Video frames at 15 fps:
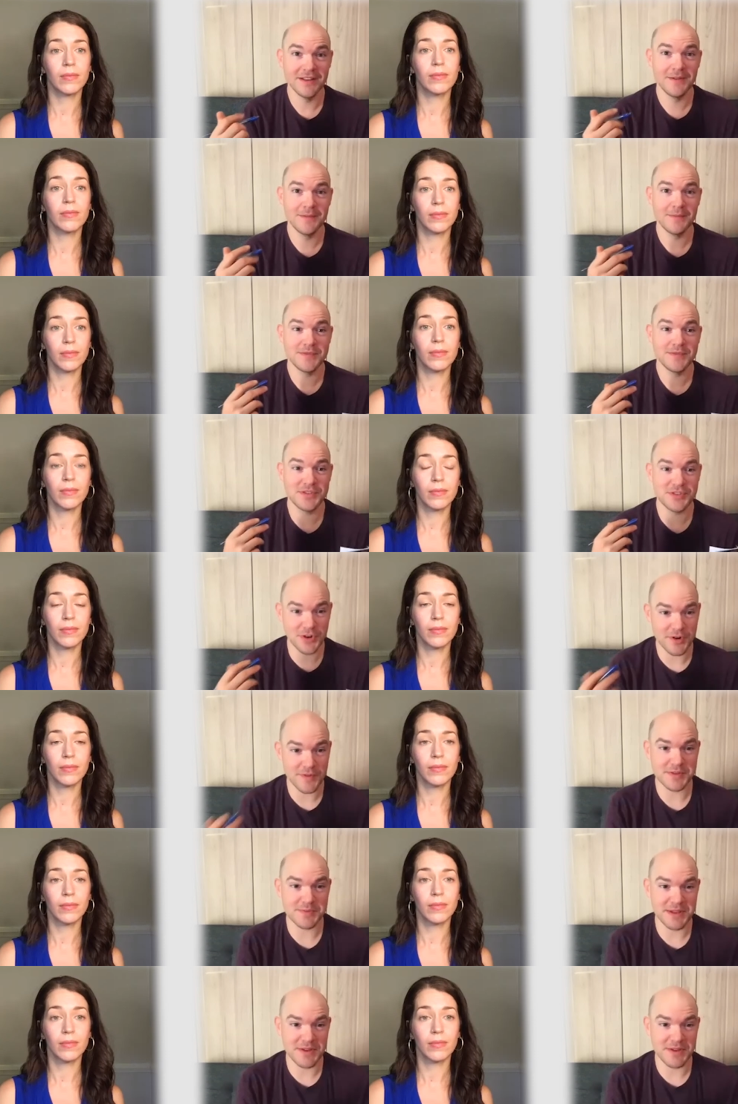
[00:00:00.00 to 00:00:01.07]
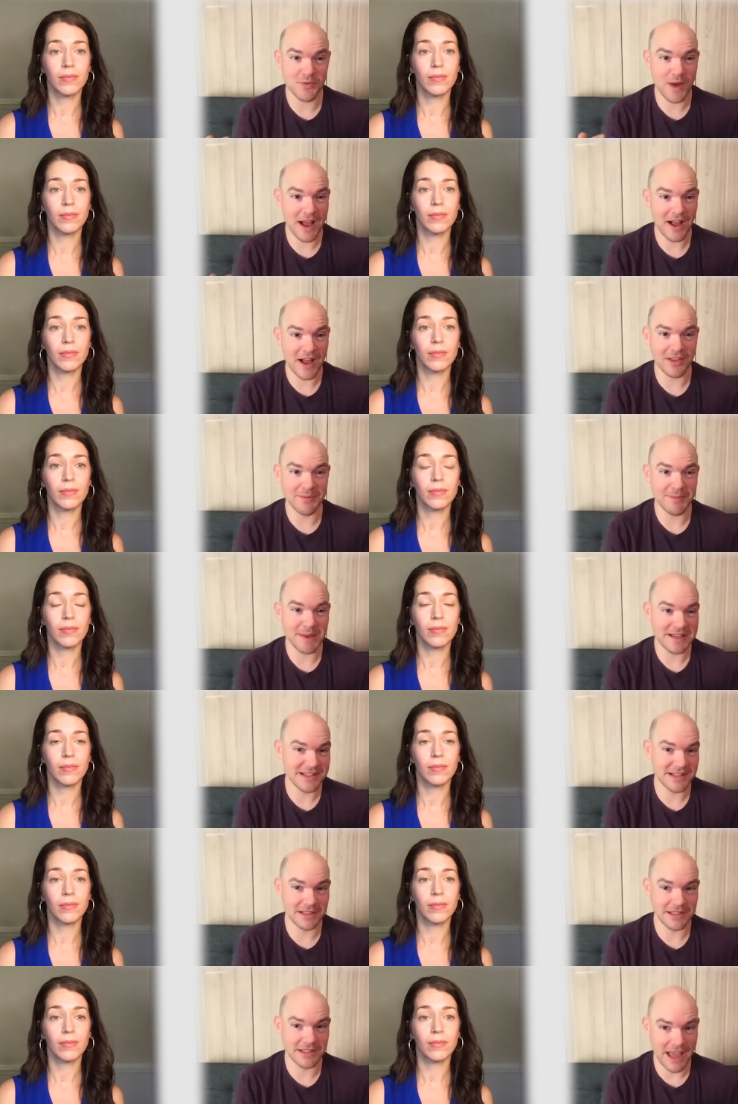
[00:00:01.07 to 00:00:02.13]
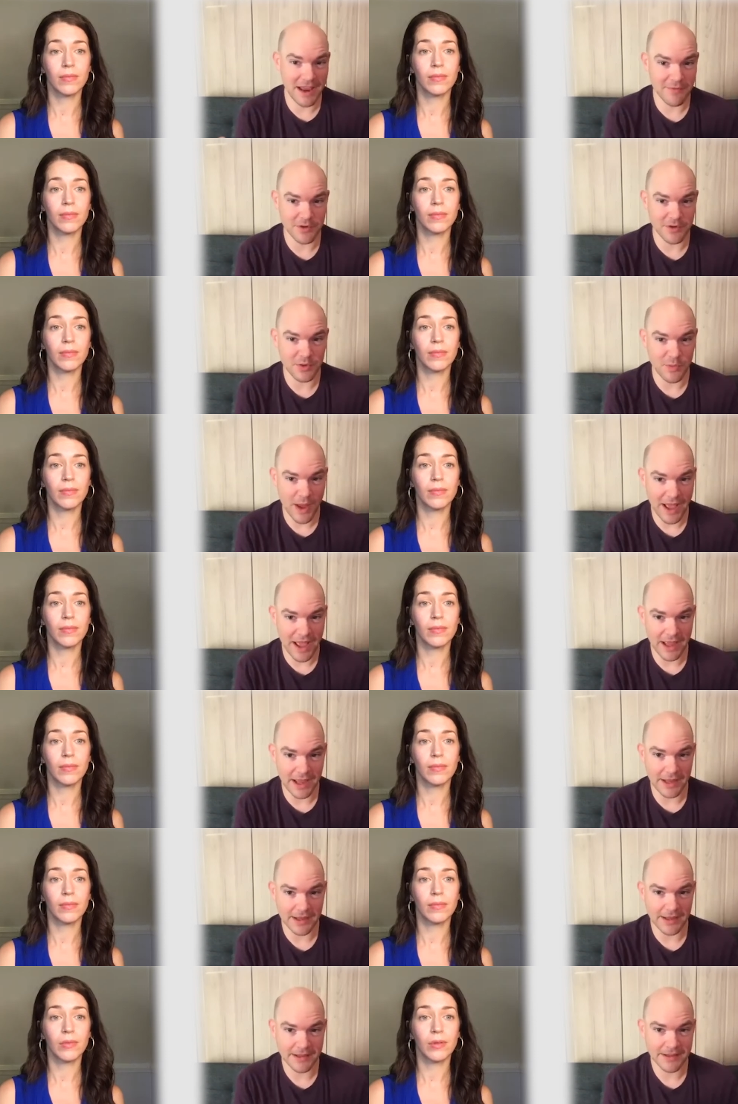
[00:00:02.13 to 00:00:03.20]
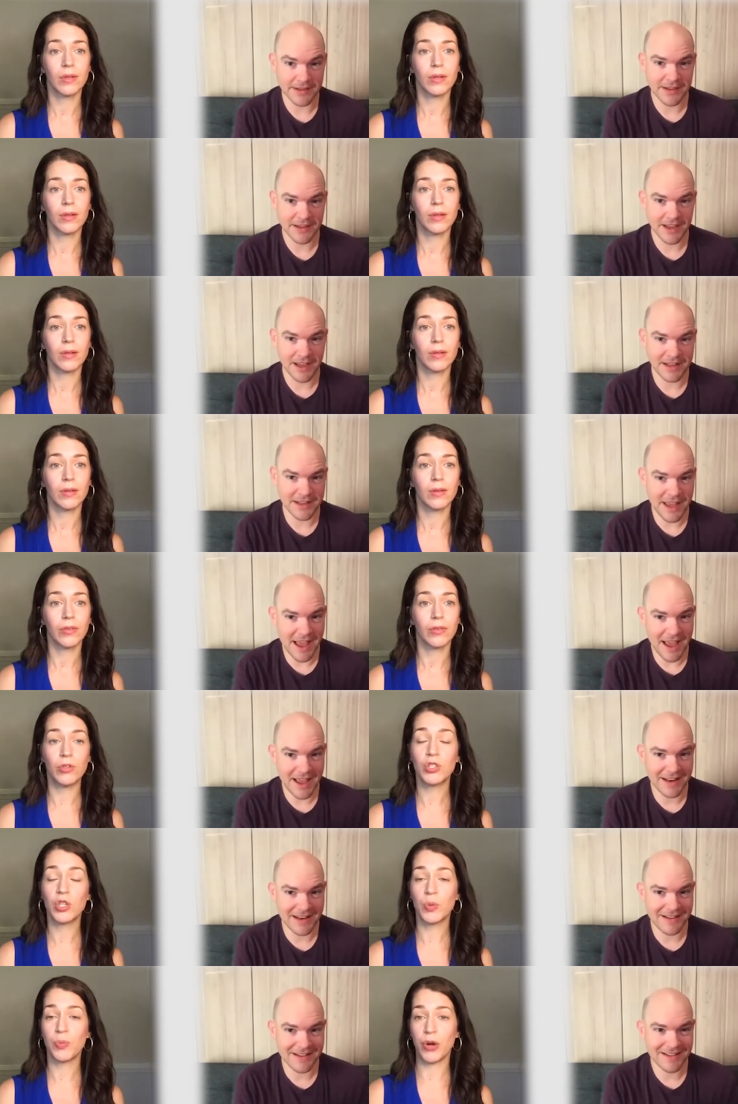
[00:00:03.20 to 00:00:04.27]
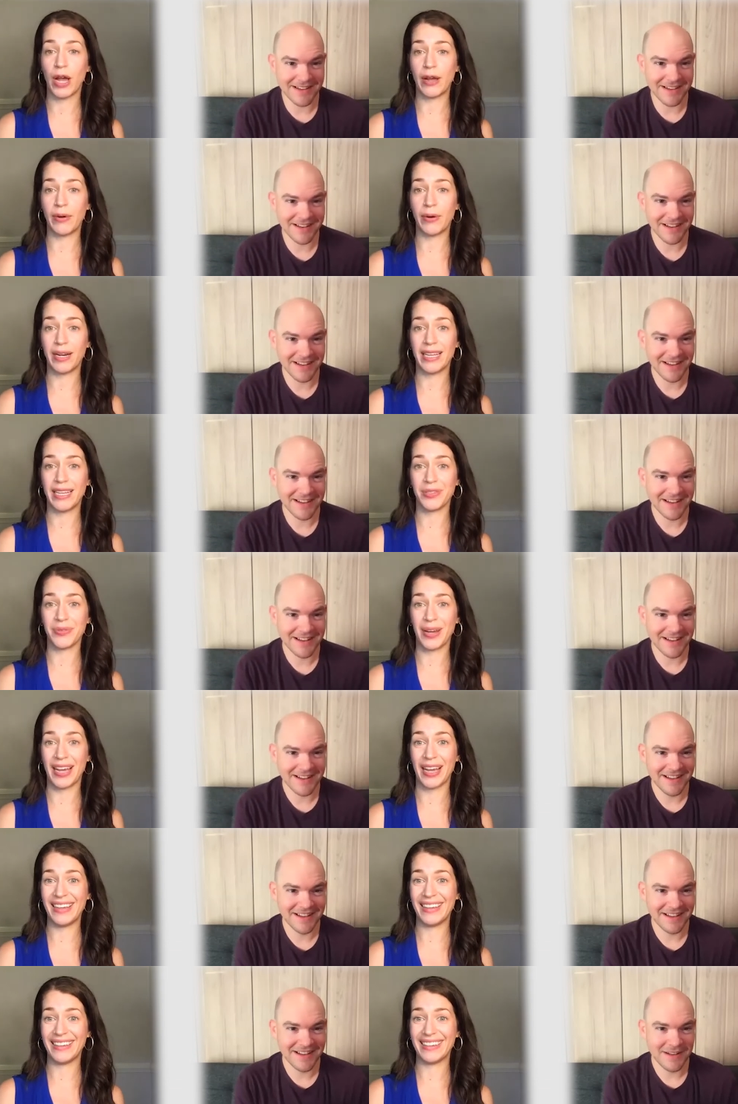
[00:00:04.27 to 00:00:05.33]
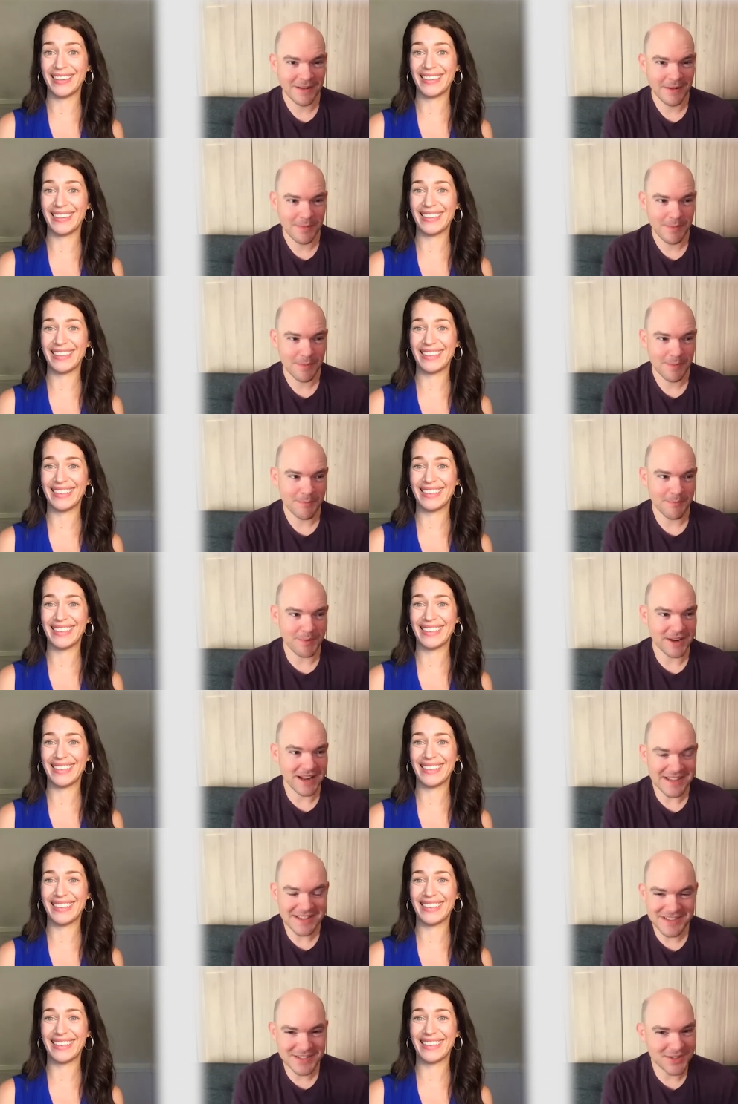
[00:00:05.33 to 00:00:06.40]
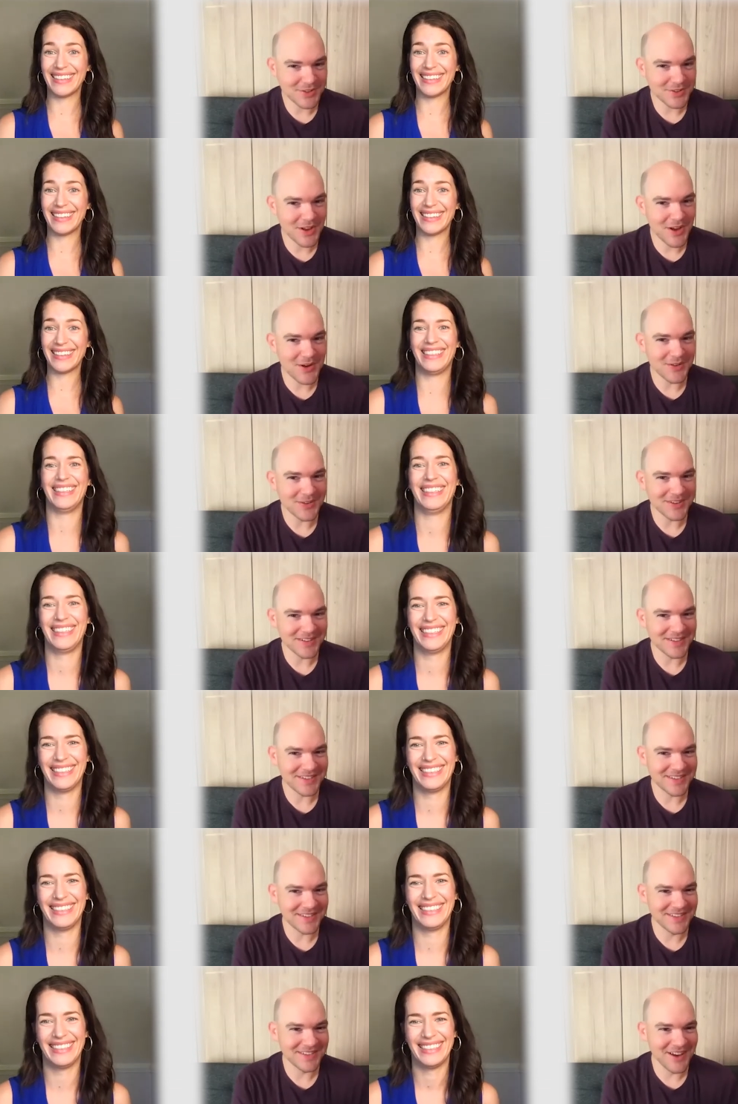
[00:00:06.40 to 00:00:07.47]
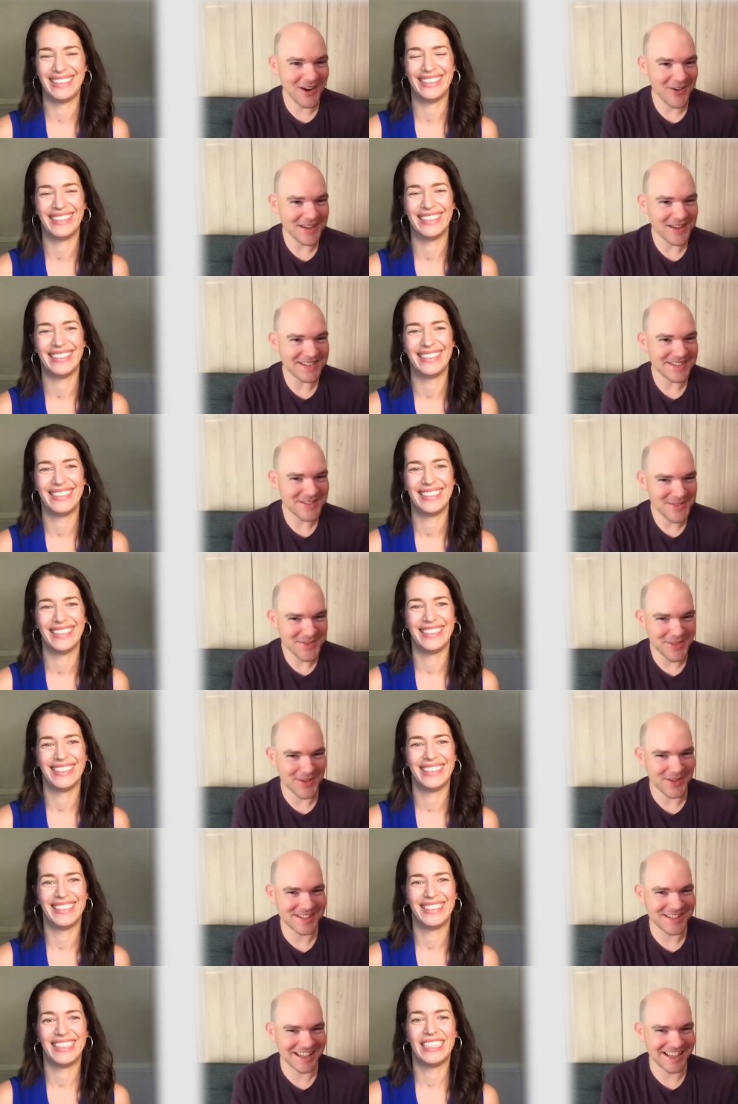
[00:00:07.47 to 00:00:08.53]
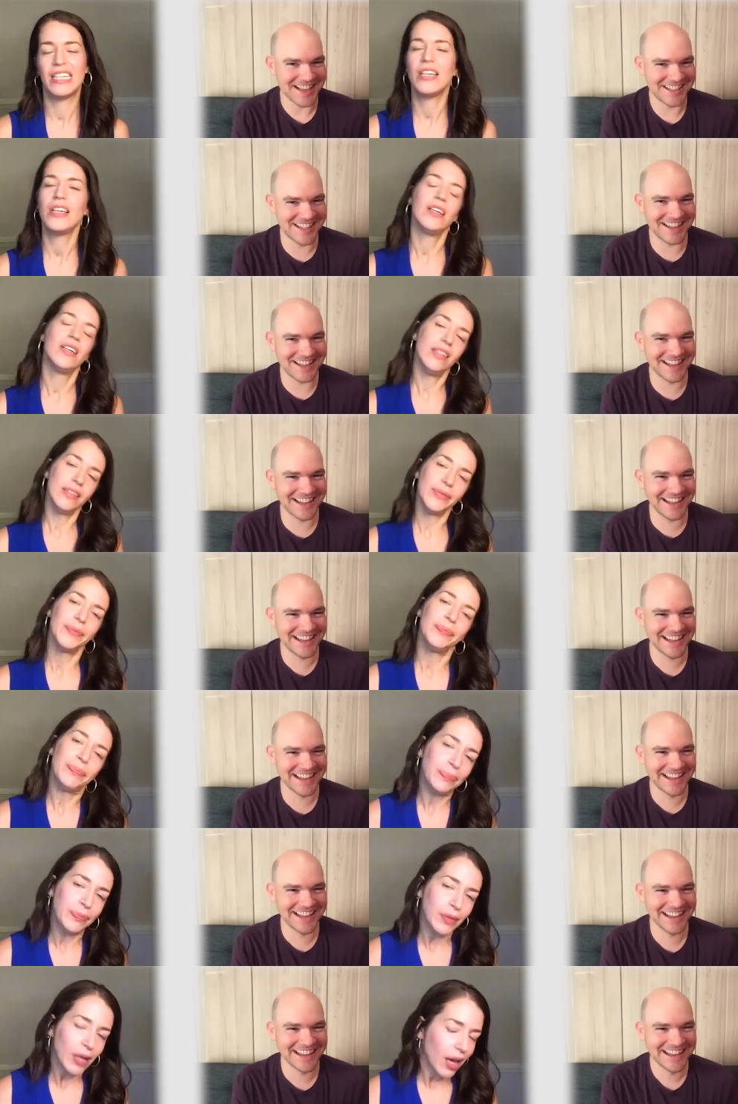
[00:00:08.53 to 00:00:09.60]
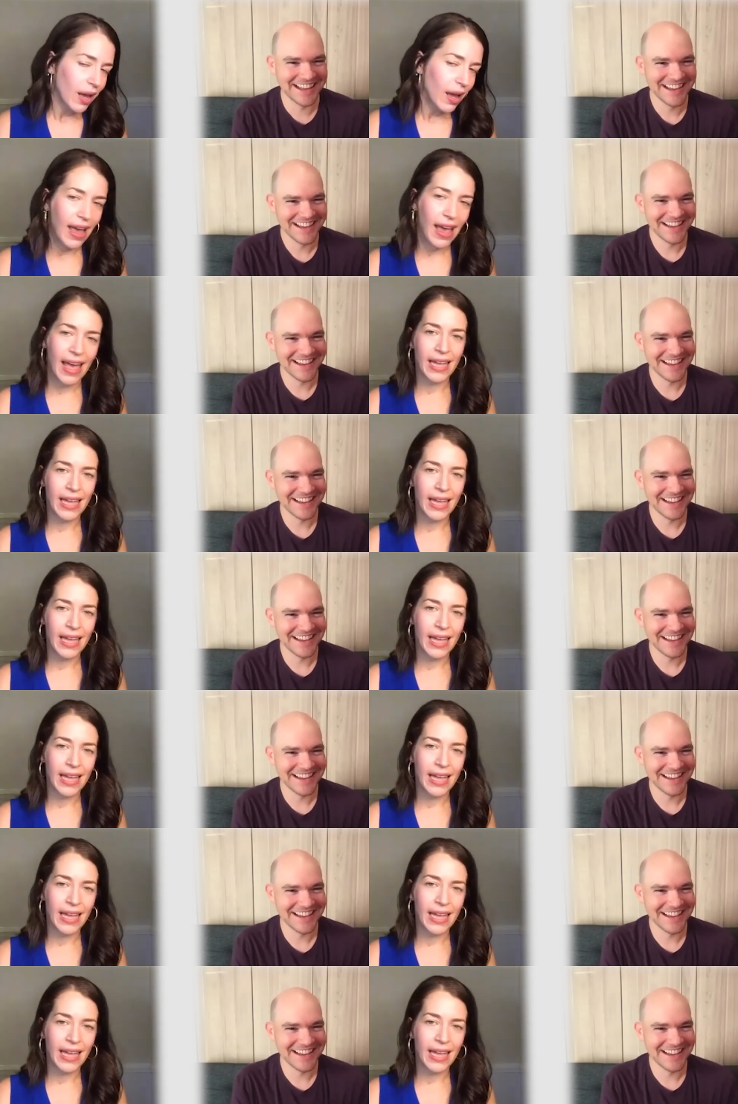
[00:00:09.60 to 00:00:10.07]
Speaker 1: serves me well in basically every way. And yet
Speaker 2: priorities, right?
Speaker 1: But I still don't always do those things. And